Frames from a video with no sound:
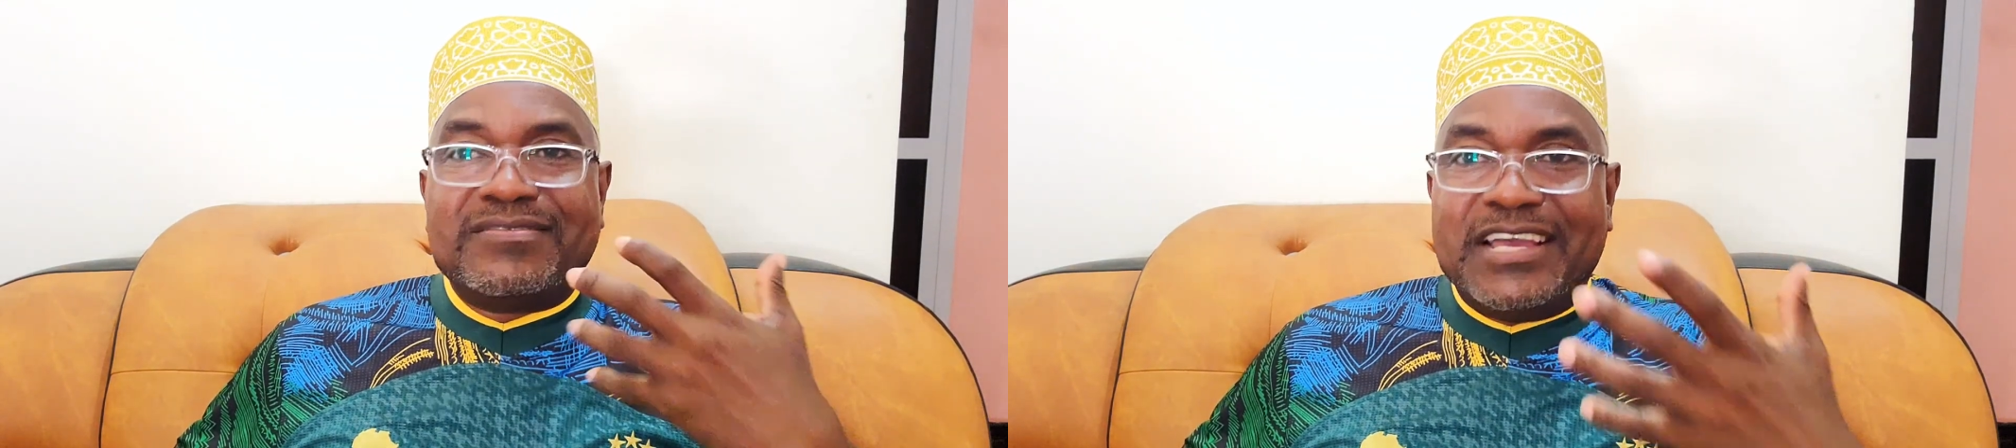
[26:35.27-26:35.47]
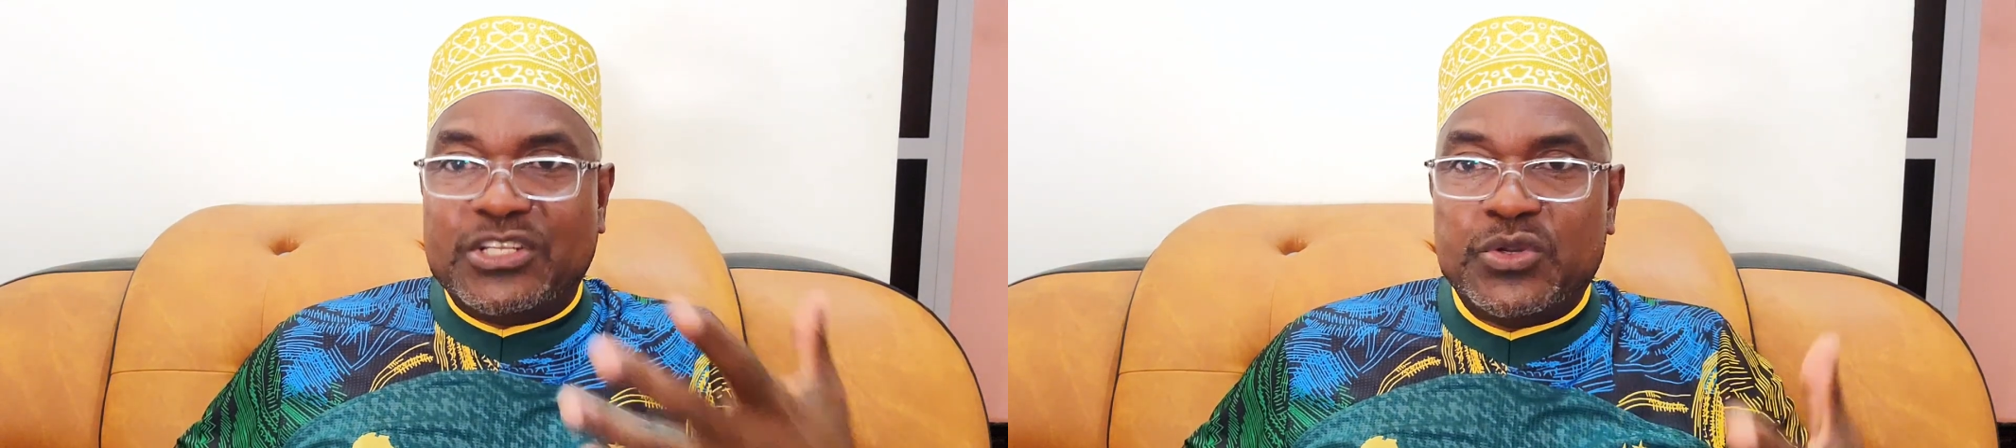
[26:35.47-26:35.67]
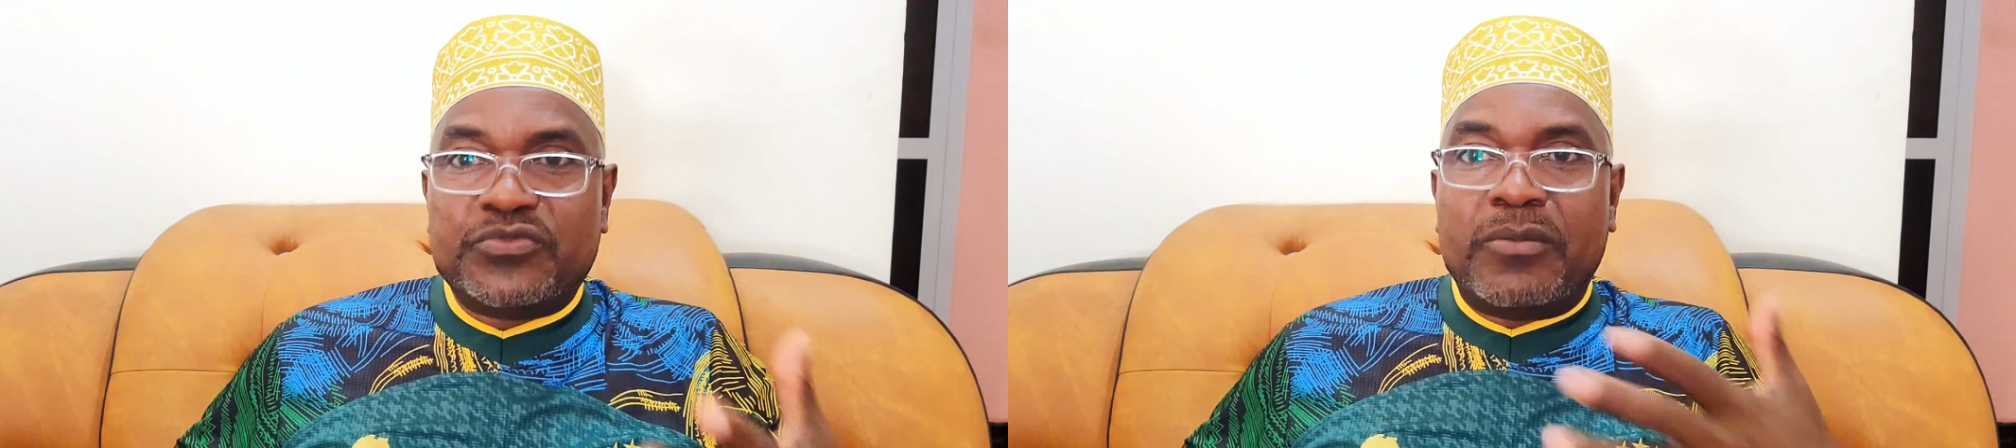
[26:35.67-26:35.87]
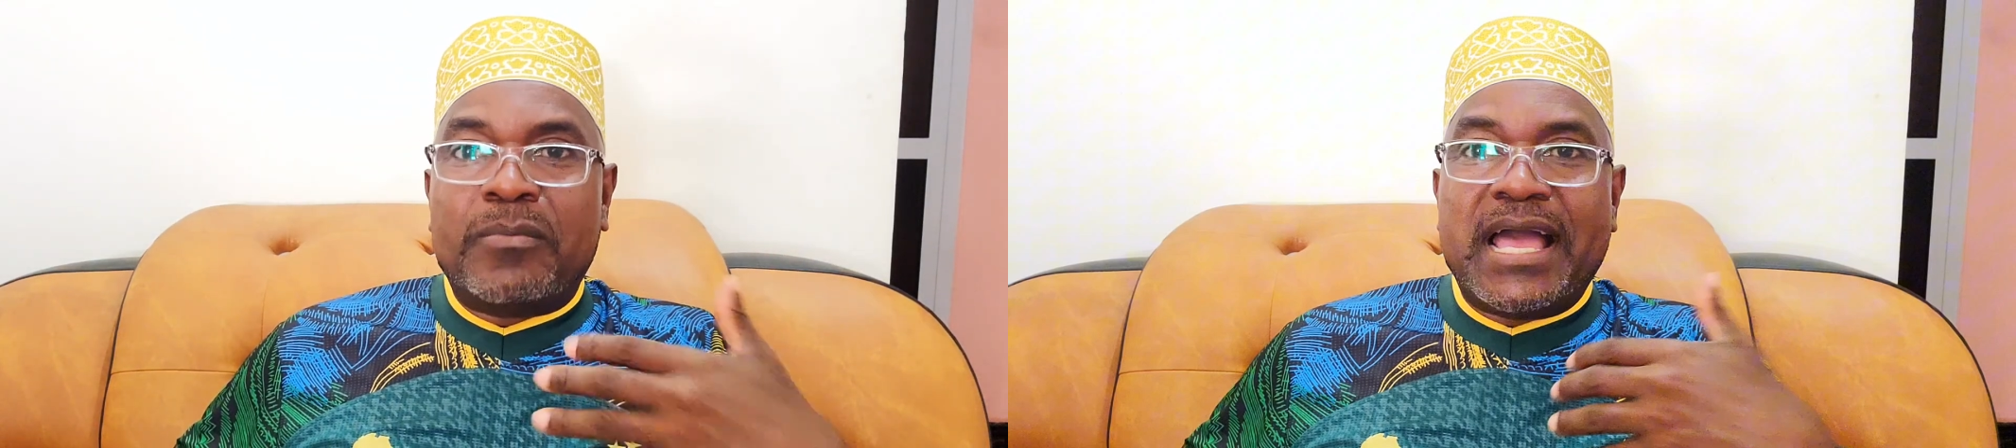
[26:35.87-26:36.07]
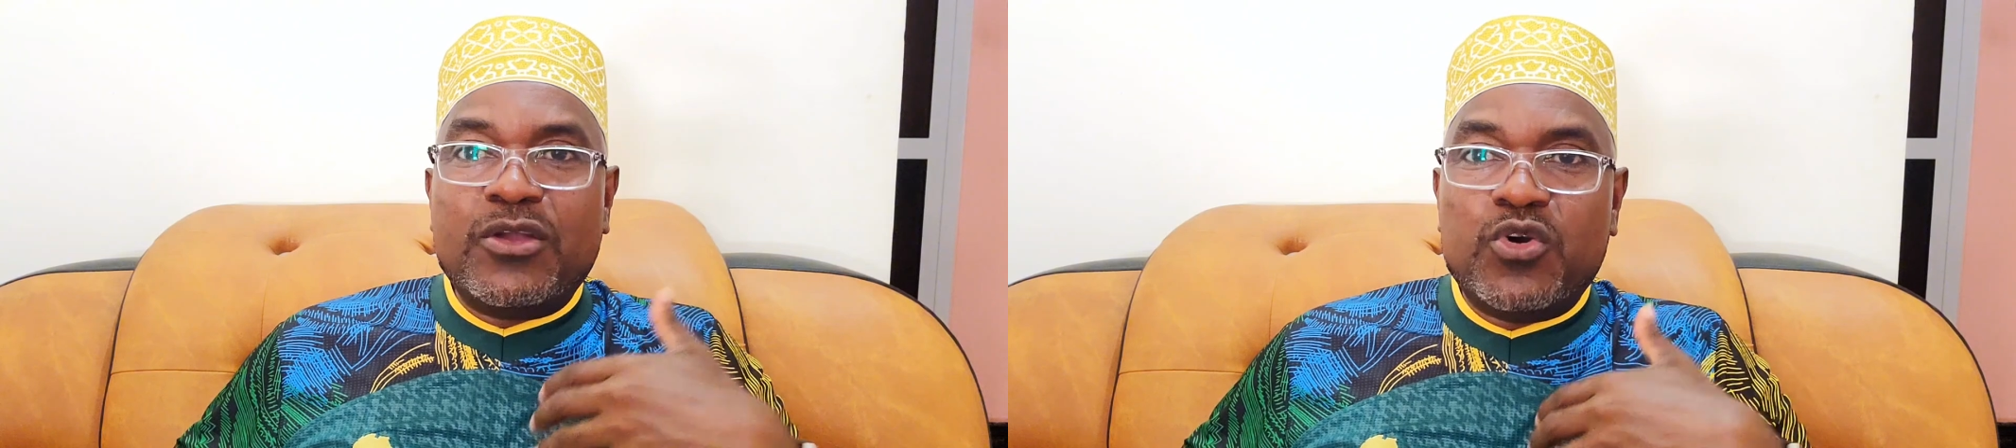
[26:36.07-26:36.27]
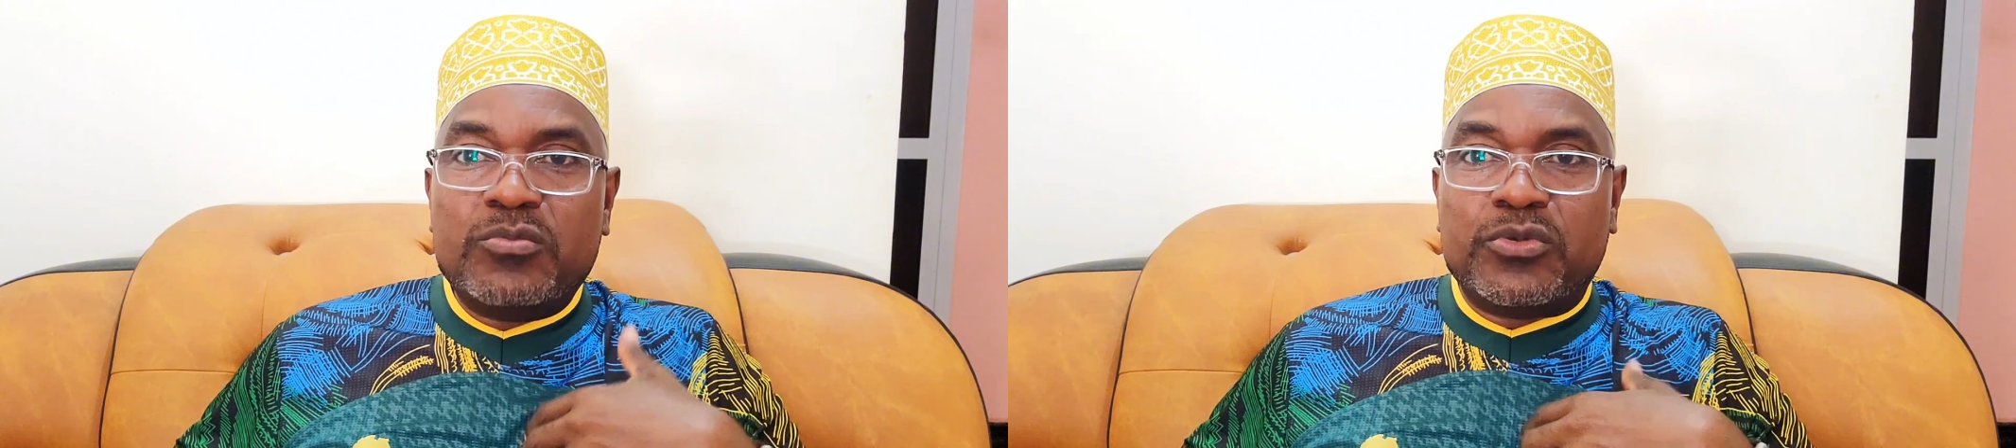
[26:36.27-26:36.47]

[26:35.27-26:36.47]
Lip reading: I do it from my own